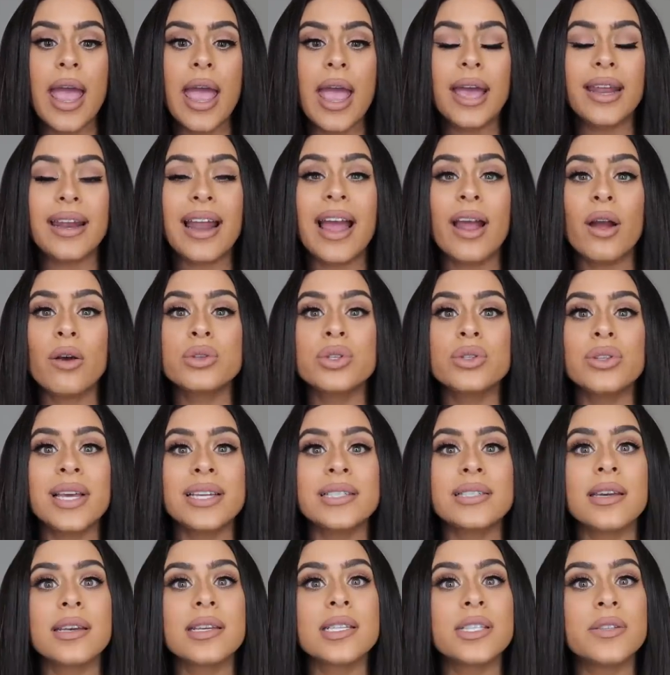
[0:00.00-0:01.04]
And I also like
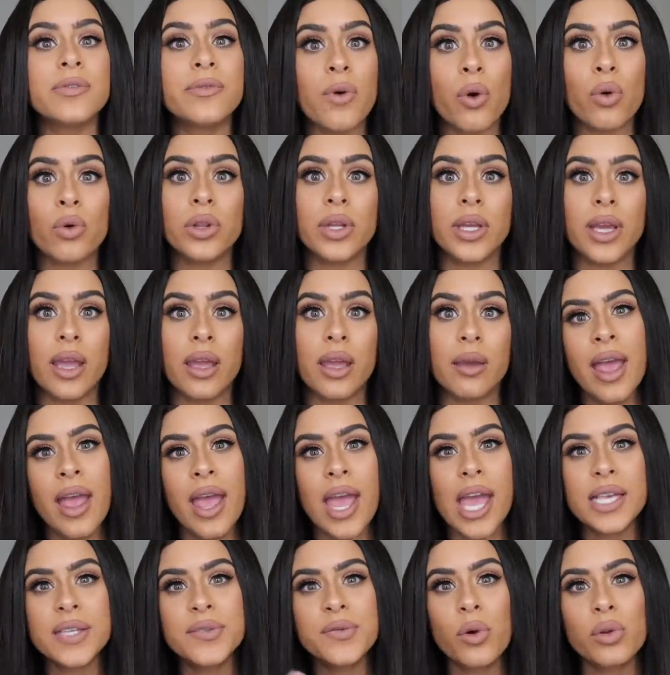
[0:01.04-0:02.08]
to exfoliate.
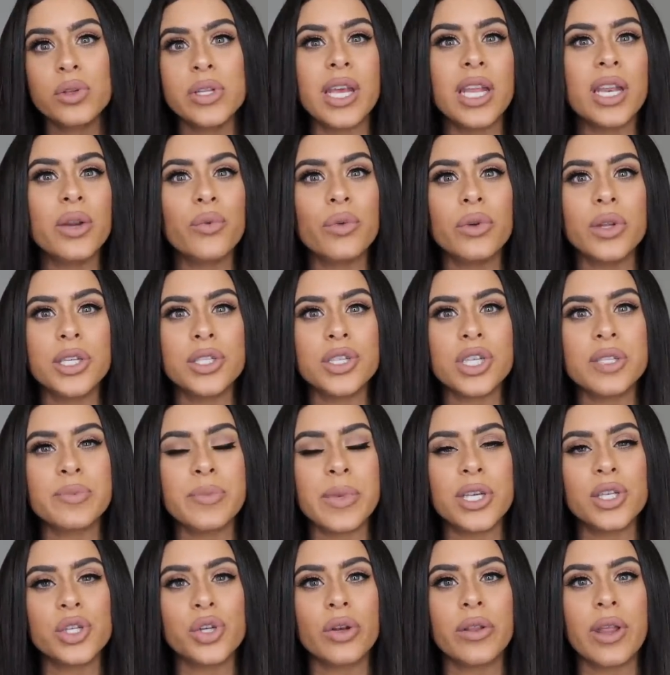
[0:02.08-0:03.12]
Exfoliating really just
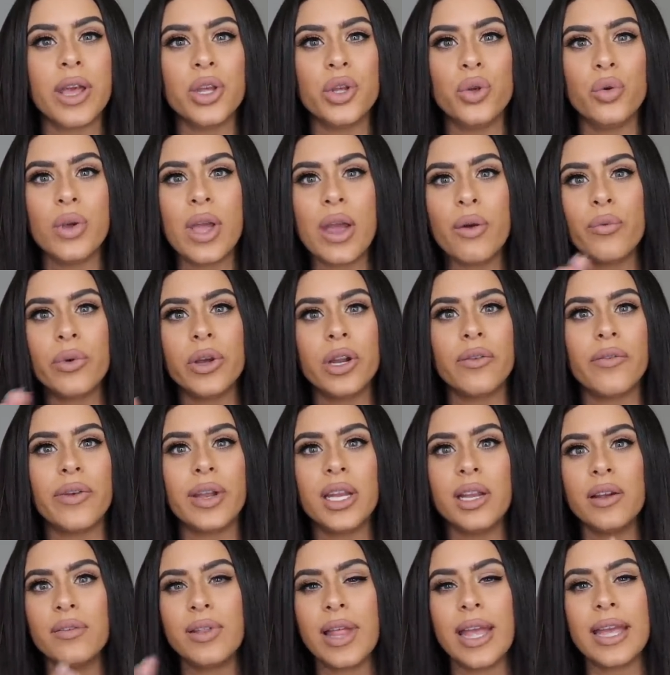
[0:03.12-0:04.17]
makes sure that you get rid of
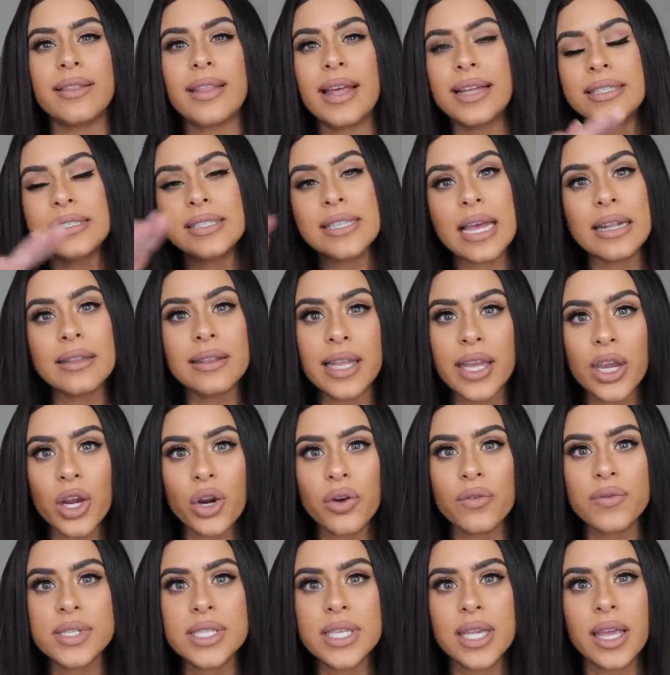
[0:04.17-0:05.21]
any of like that dead layer
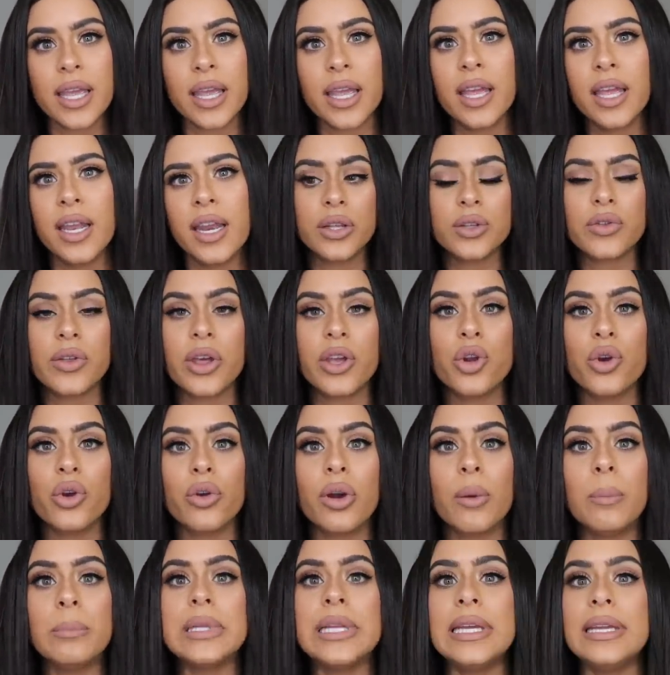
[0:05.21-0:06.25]
of skin, so that you're
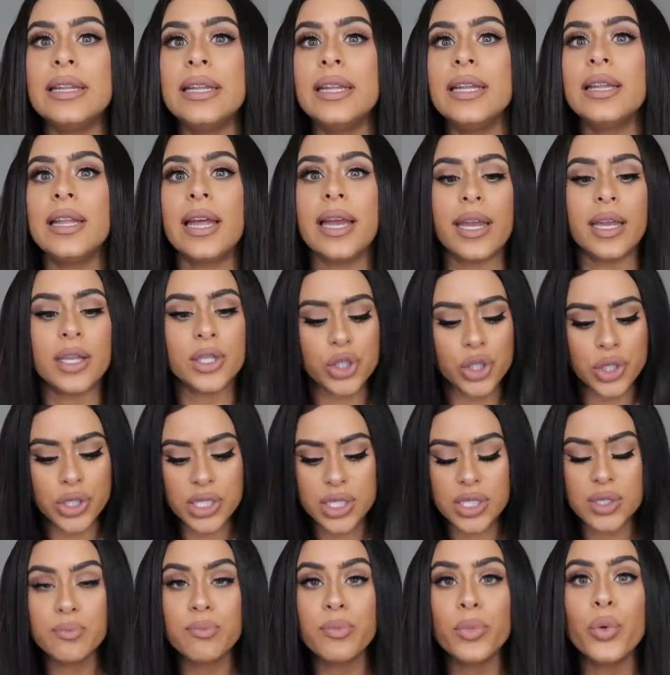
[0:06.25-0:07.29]
completely like just
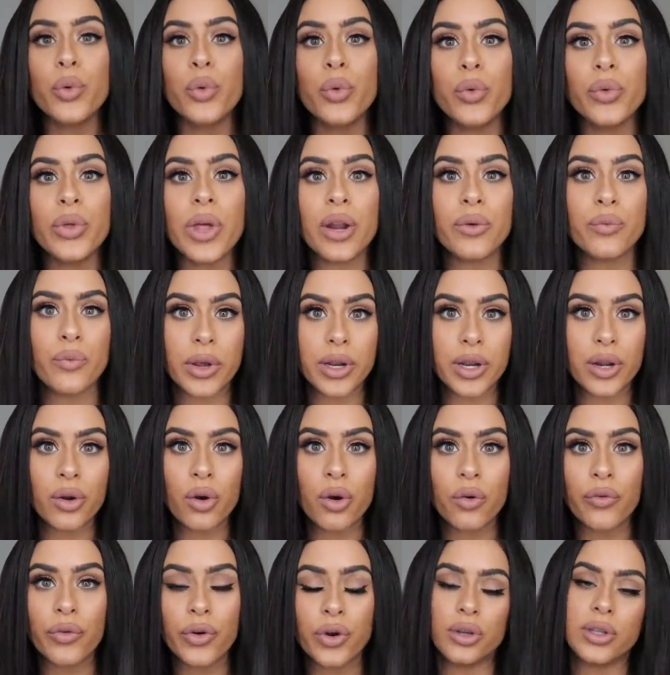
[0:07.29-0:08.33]
smooth and ready to
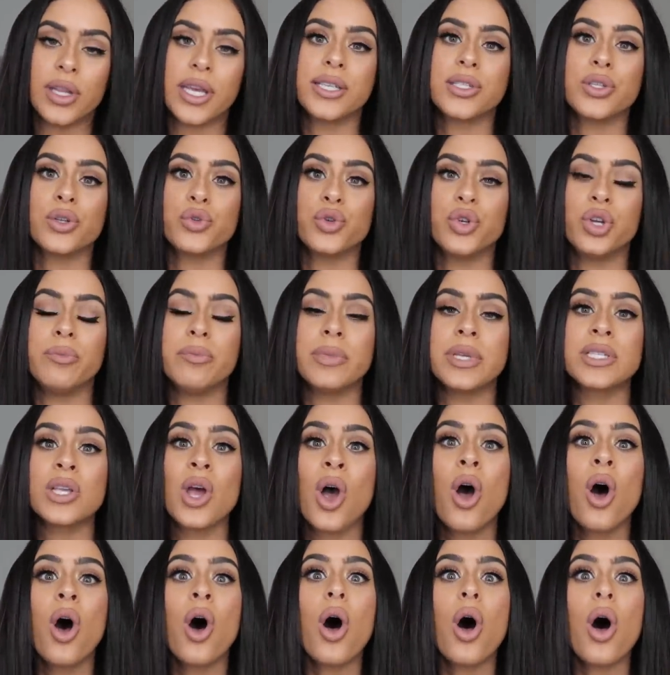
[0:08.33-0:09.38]
go for your laser treatments.
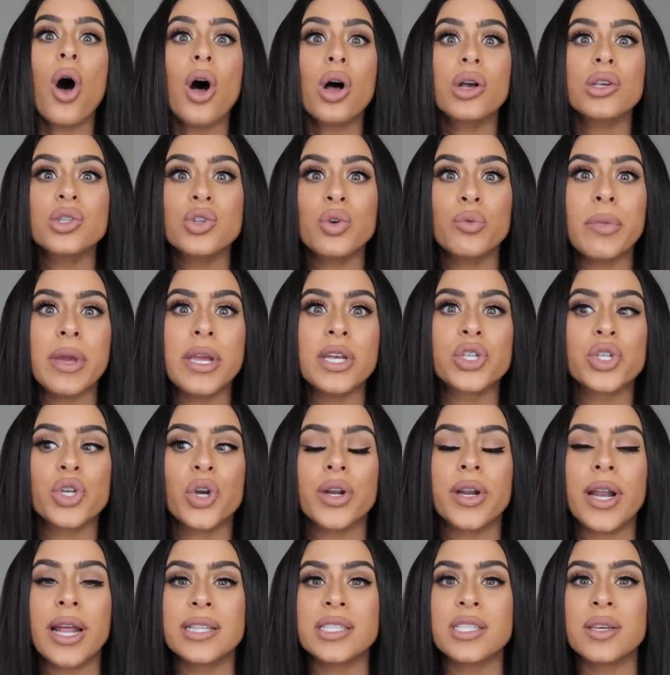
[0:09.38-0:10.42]
Also, make sure
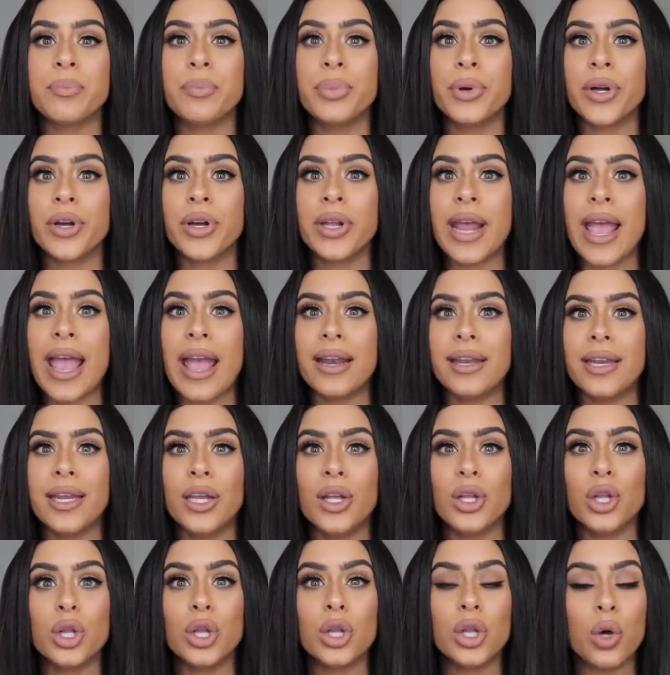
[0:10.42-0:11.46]
not to put any
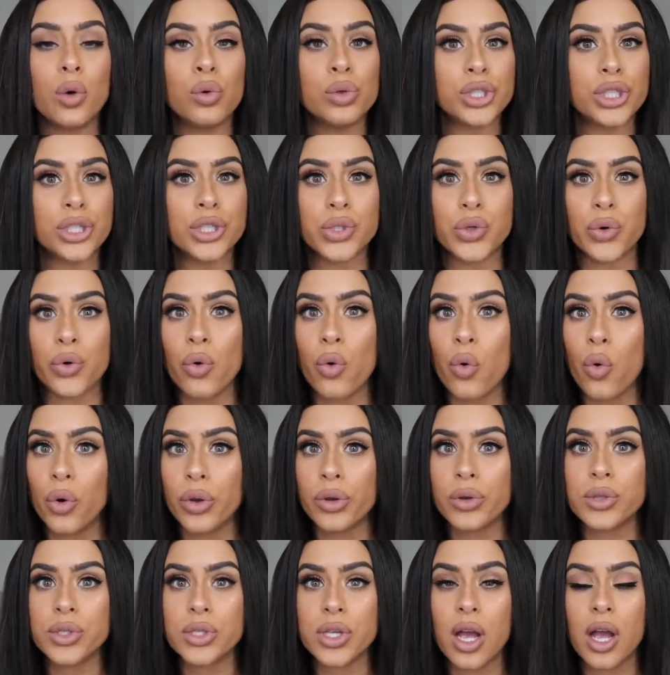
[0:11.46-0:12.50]
lotions or
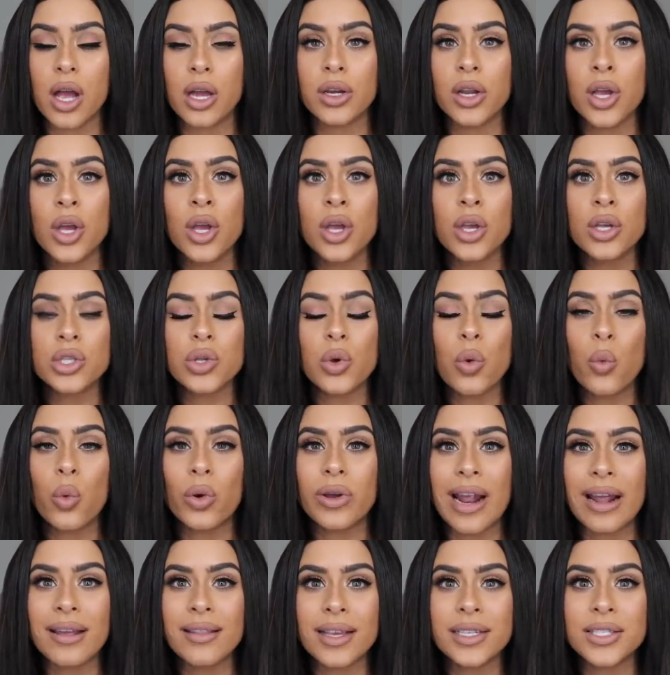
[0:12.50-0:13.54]
oils on. So what
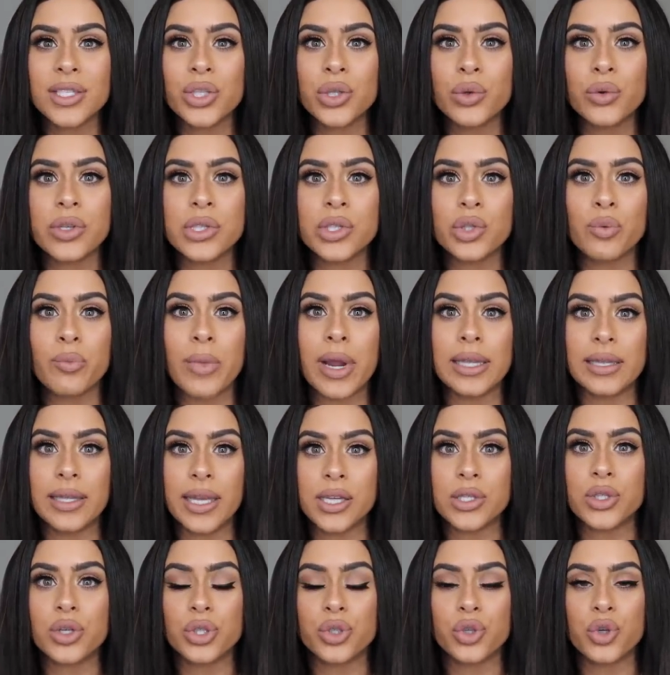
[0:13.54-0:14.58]
I like to do is do my
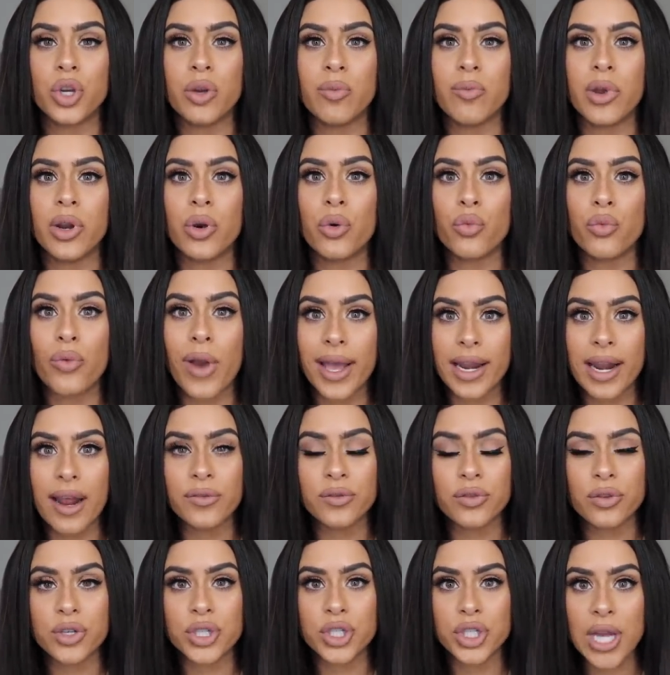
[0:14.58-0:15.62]
laser treatment right
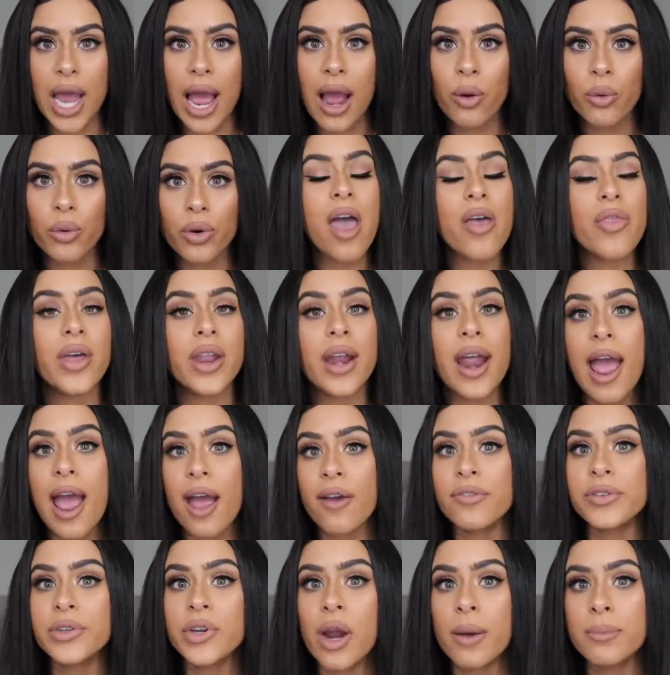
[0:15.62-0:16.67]
after the shower, and then
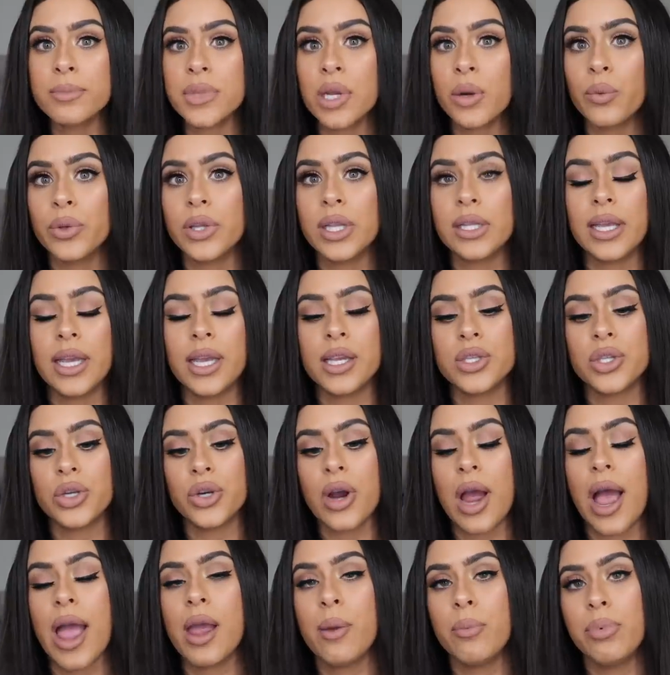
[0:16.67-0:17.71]
after I'm done with the laser,
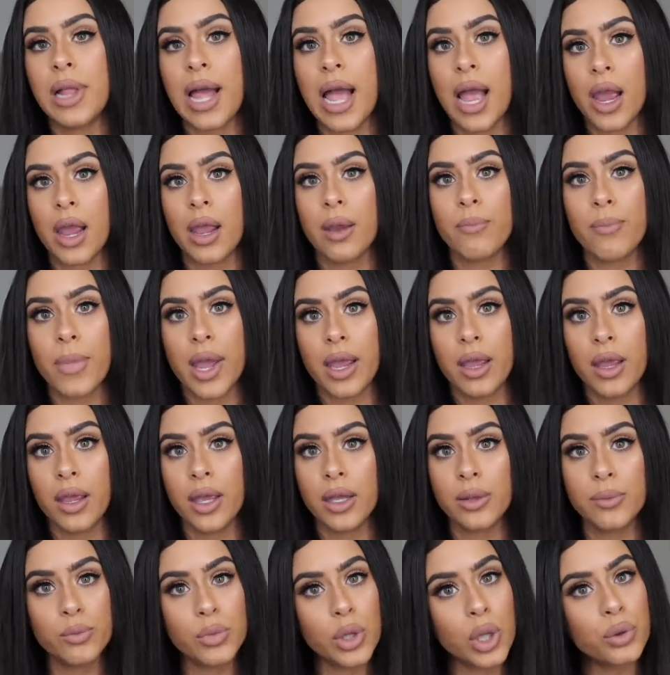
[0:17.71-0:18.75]
I apply
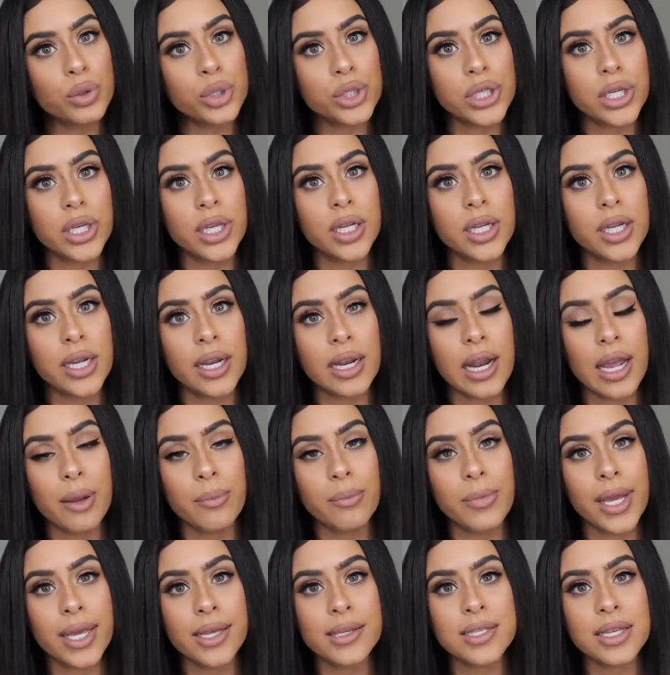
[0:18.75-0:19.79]
my lotion, and I am
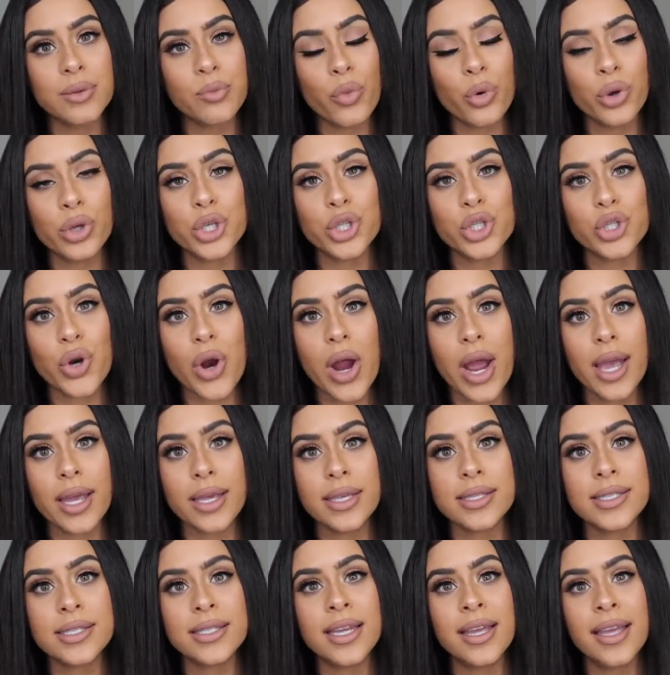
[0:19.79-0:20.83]
nice and
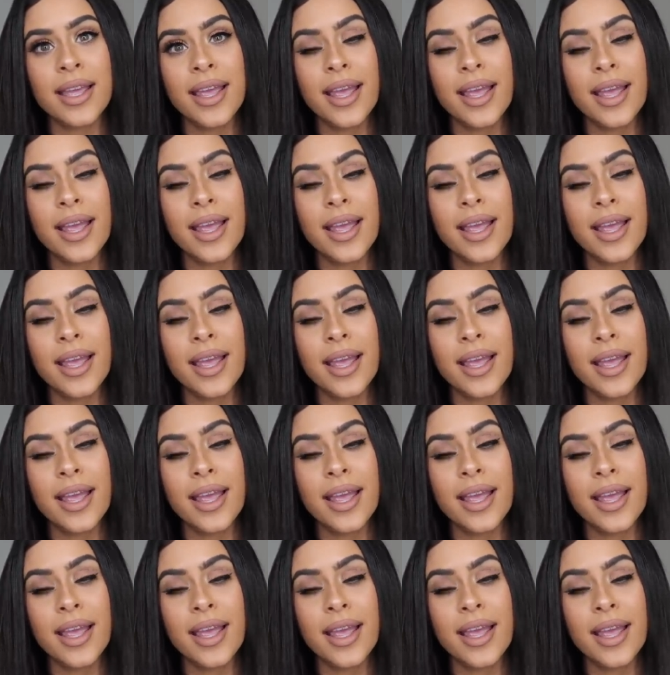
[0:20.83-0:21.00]
moisturized